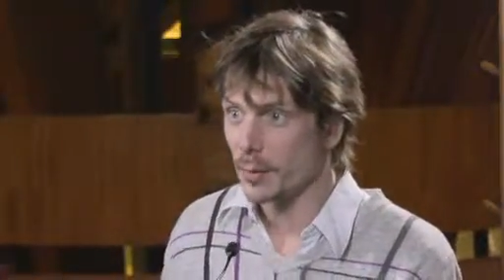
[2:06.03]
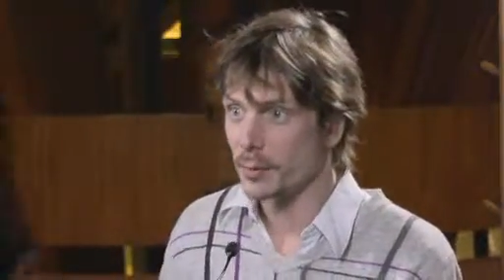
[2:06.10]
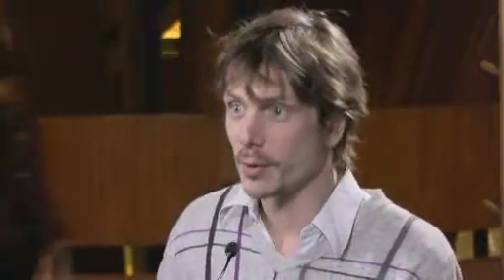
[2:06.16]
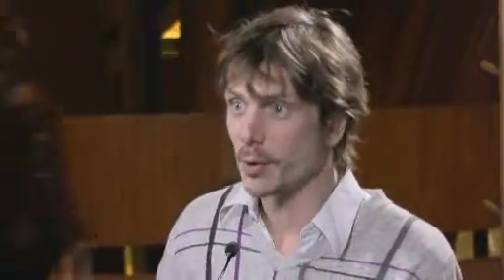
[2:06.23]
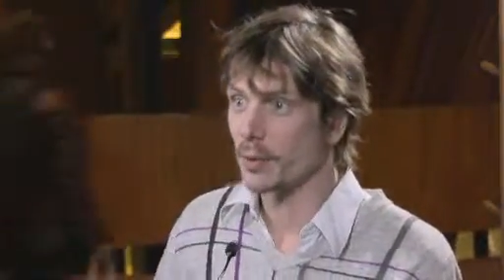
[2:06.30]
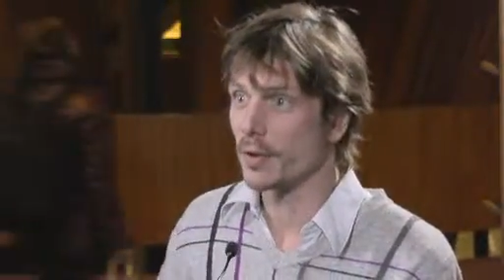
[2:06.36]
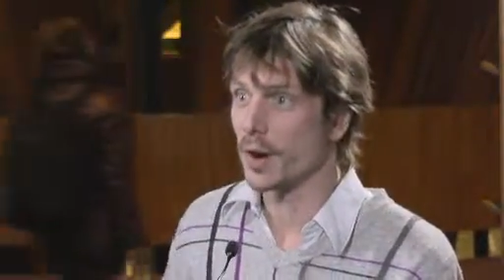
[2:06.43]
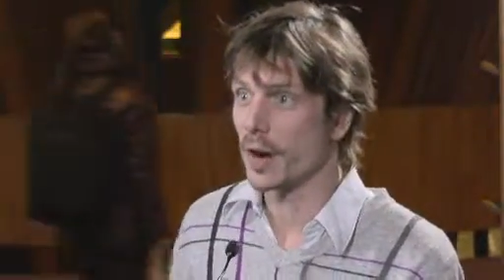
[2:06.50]

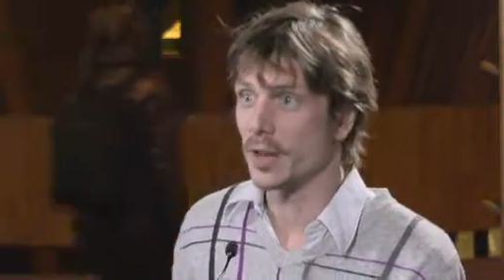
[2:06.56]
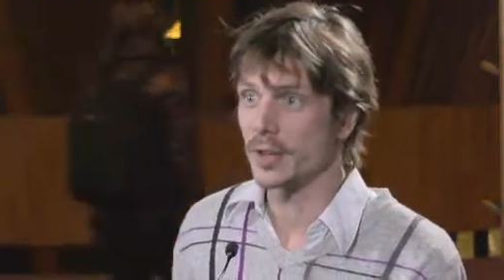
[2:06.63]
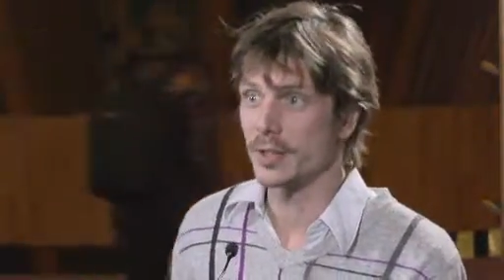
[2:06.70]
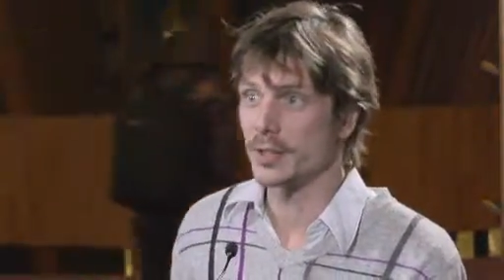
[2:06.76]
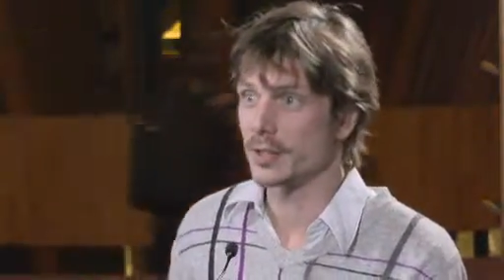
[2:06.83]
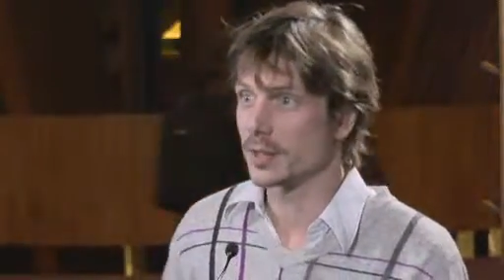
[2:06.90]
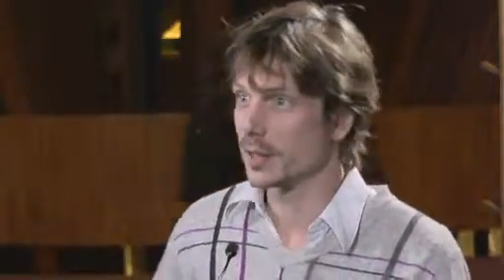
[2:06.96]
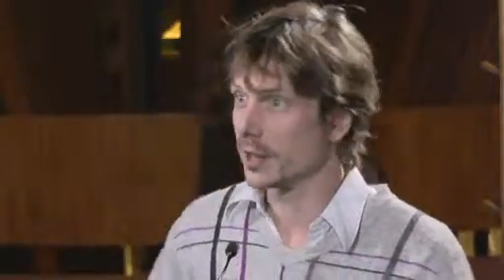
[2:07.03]

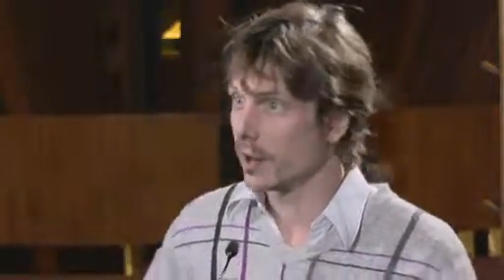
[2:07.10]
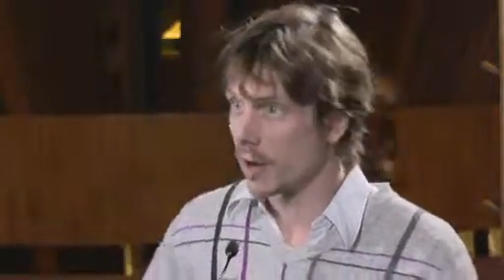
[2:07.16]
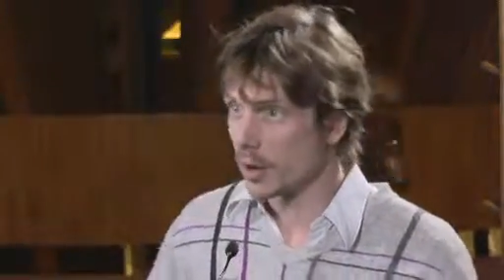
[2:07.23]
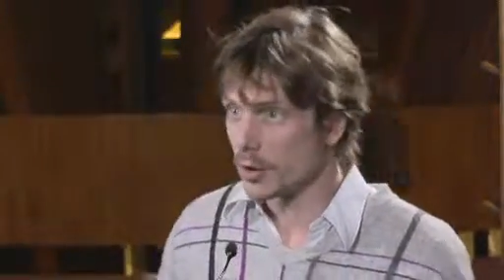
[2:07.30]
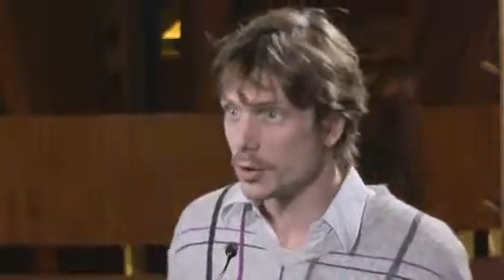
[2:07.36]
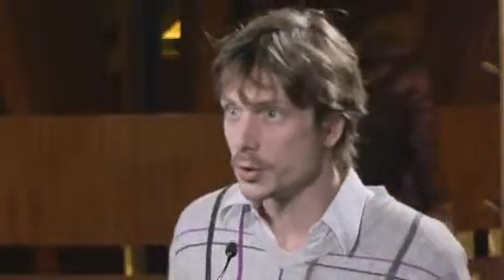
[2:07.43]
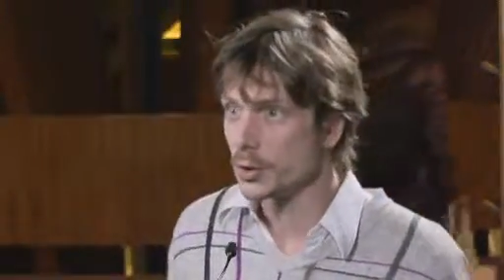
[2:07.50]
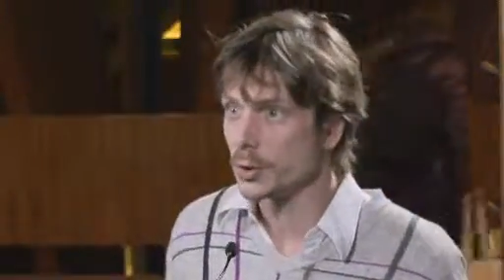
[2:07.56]
provides
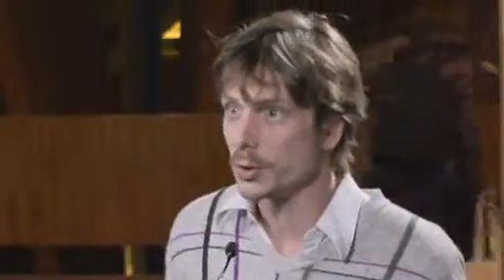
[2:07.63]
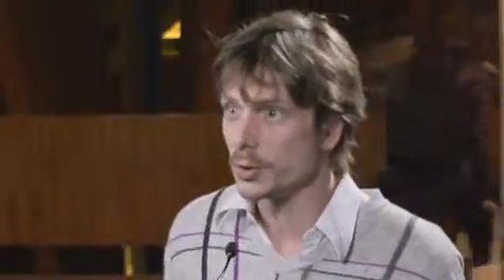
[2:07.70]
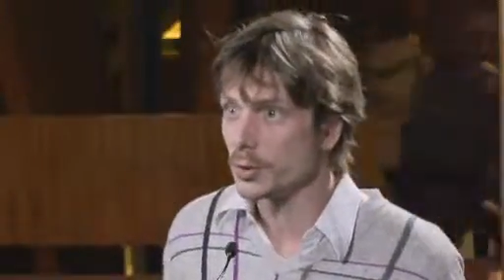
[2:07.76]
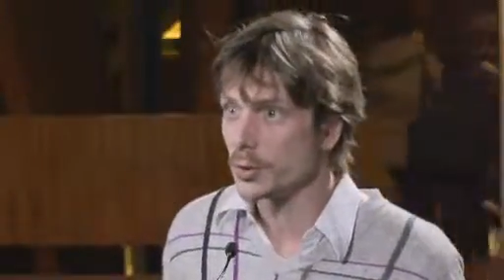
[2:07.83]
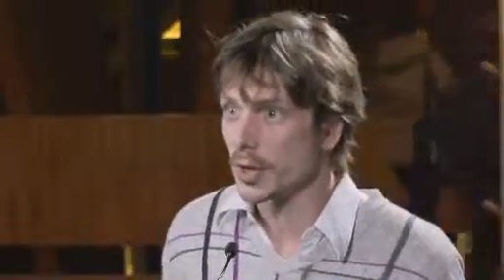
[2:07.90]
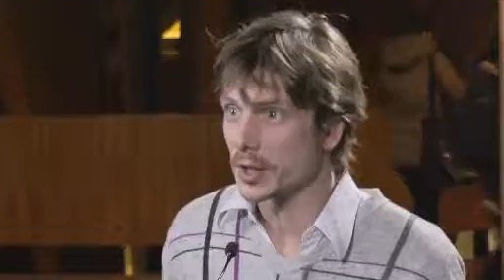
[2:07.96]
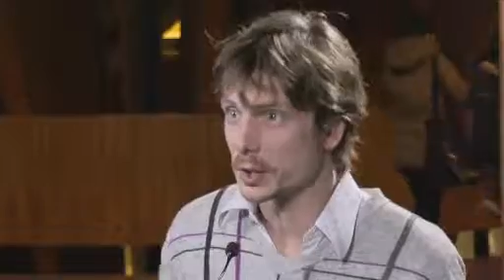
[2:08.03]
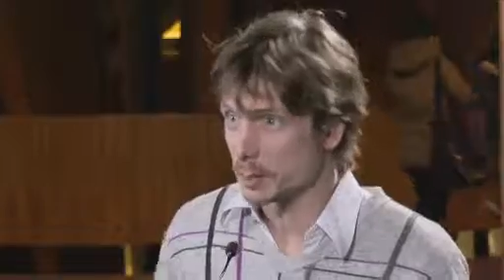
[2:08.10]
a
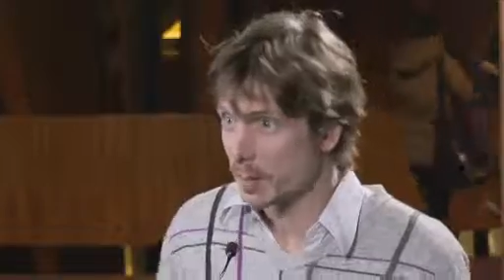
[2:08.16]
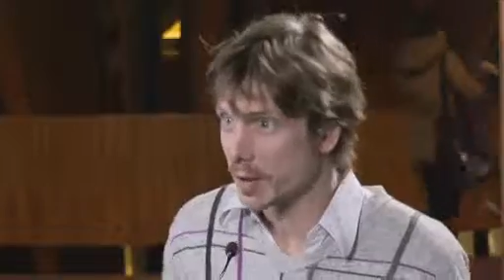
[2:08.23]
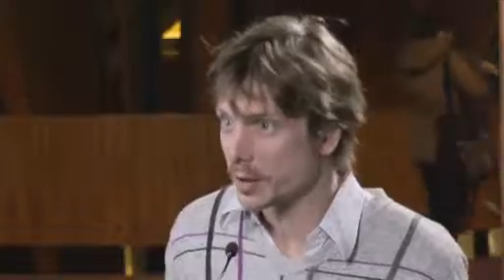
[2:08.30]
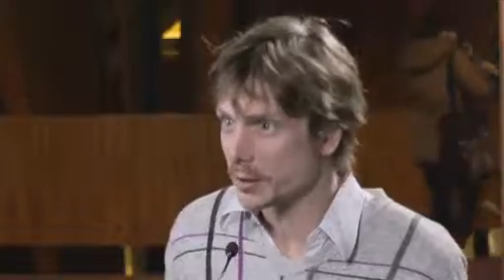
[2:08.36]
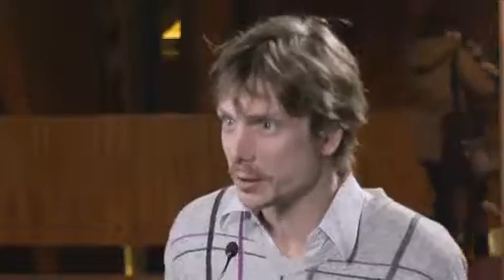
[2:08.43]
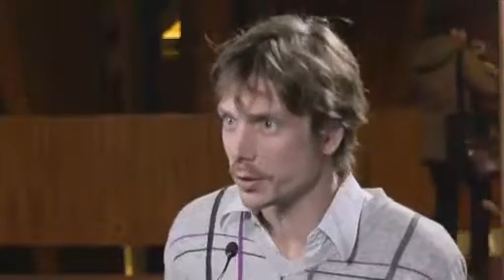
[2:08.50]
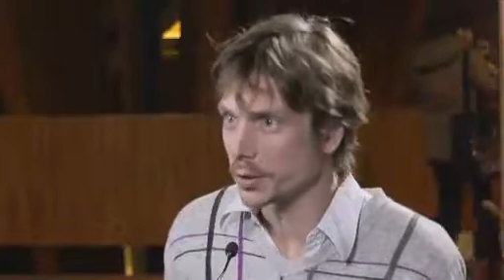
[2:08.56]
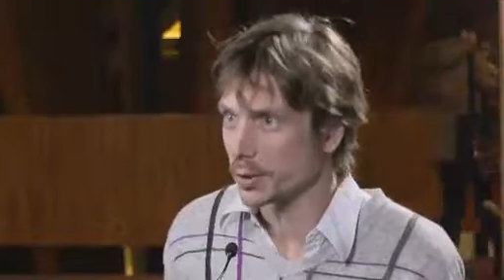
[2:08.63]
new
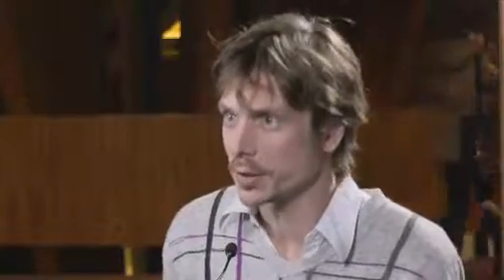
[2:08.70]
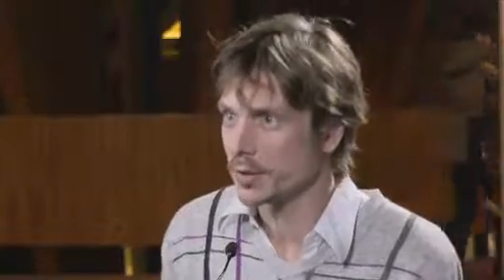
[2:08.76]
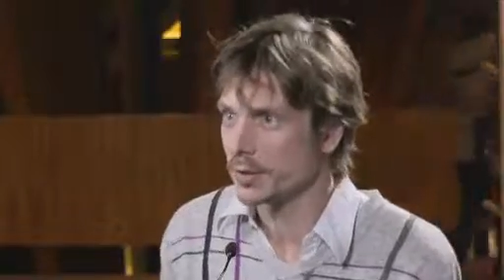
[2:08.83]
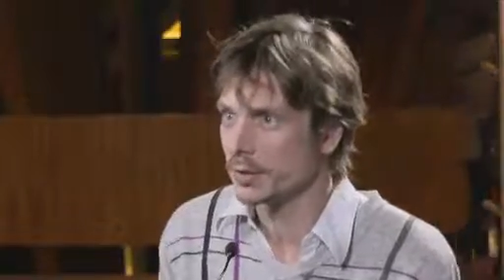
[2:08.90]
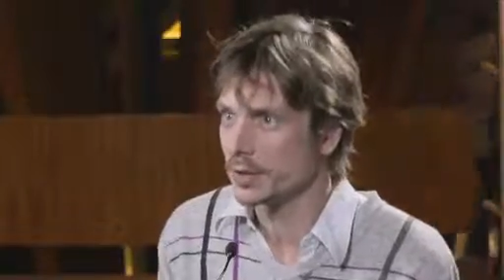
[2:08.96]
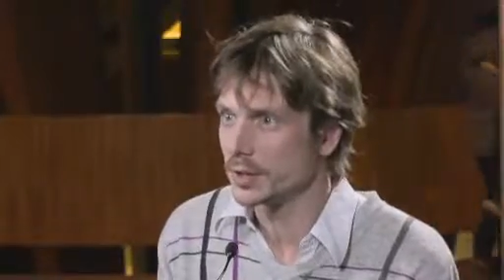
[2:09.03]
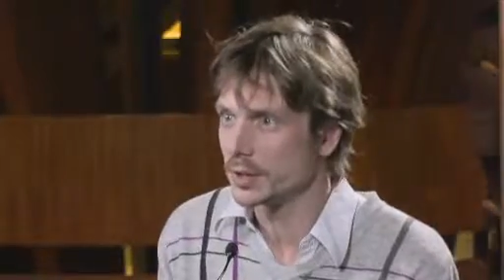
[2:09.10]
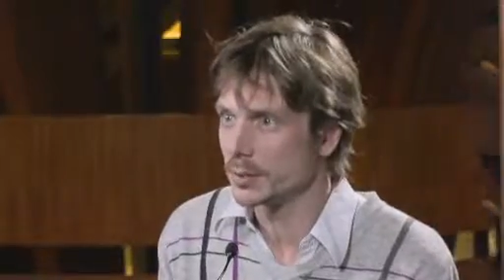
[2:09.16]
space for
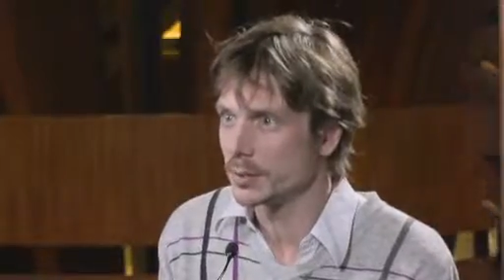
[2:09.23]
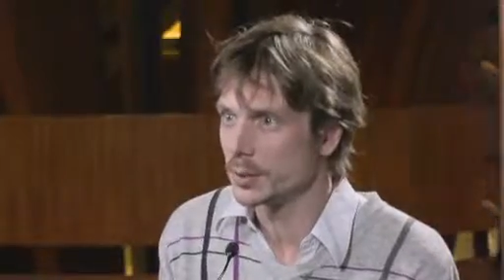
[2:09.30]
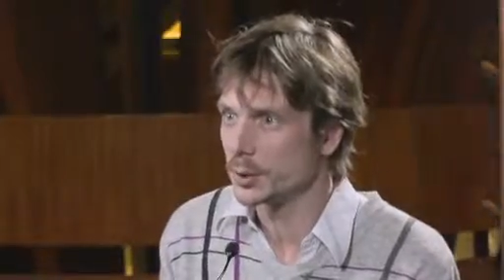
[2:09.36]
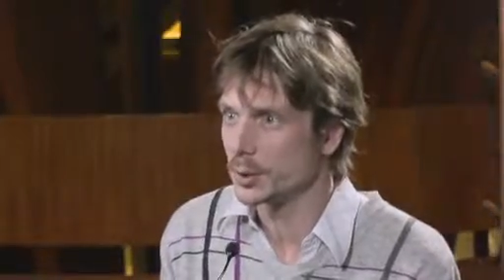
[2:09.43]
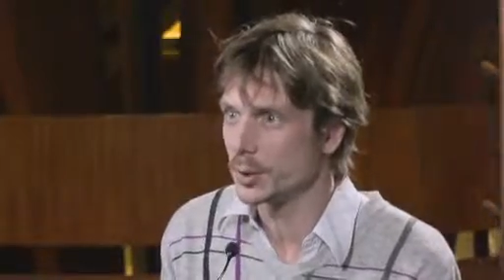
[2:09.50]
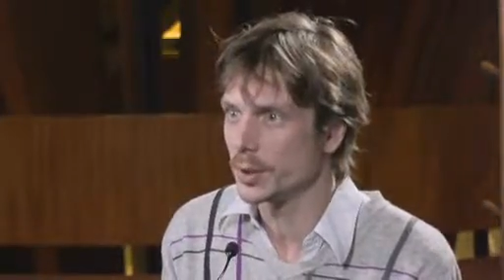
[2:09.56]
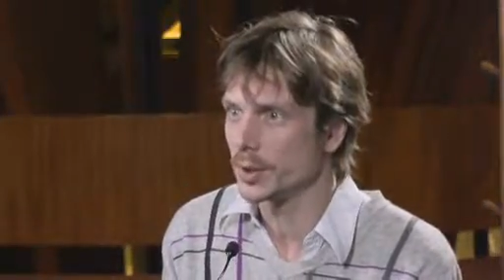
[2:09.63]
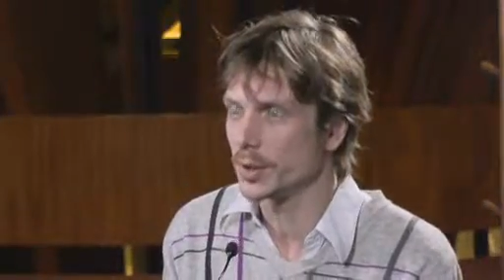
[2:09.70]
creativity
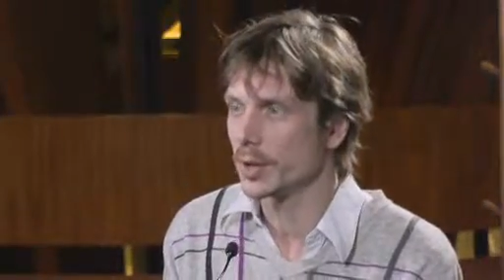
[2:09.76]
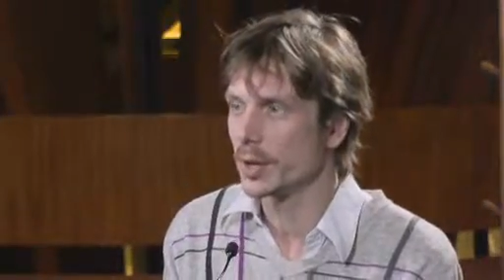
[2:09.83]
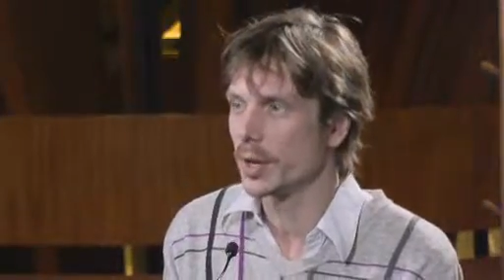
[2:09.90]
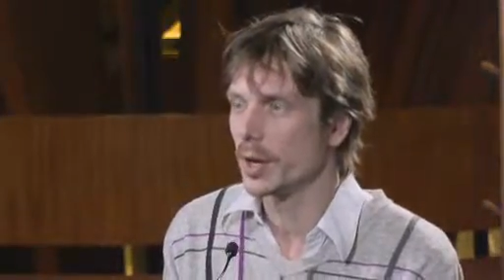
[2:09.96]
between